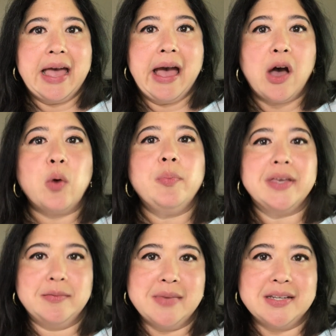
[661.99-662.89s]
how
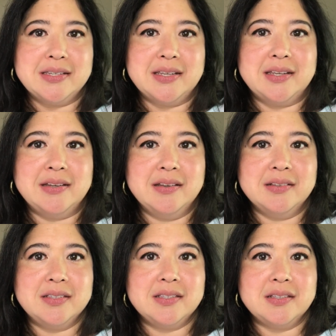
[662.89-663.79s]
pigmented
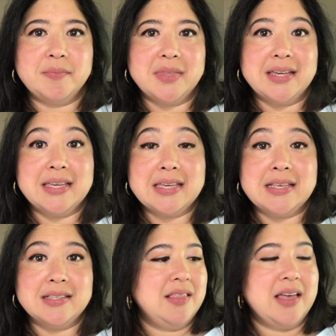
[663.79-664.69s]
something
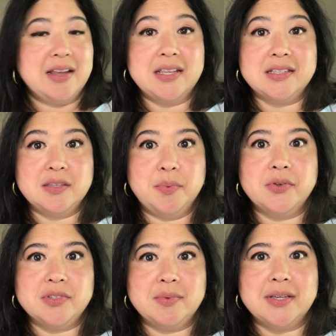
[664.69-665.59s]
is that is
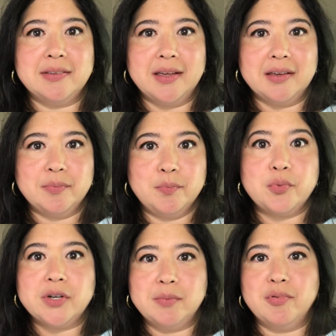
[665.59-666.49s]
supposed to be like
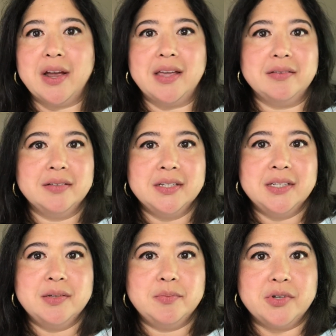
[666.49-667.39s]
pretty bright,
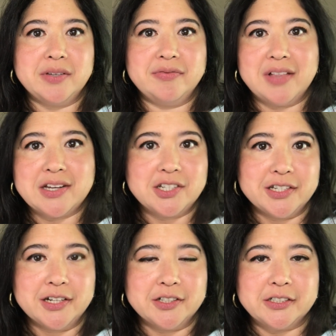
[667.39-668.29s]
pretty flashy
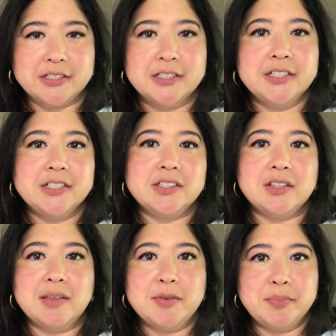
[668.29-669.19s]
color. So
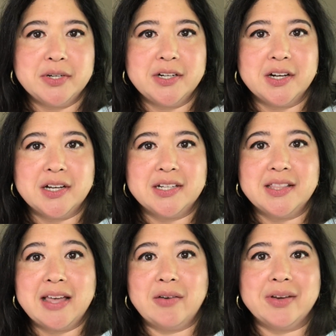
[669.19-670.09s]
let me put it on, and
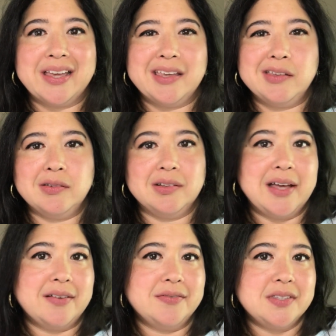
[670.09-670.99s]
that way you'll
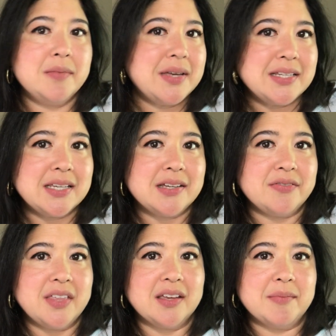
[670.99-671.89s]
have some idea if
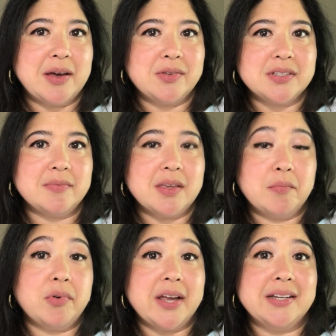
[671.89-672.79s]
they come out with something
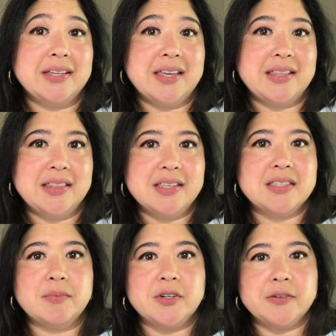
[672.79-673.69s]
bright again this summer.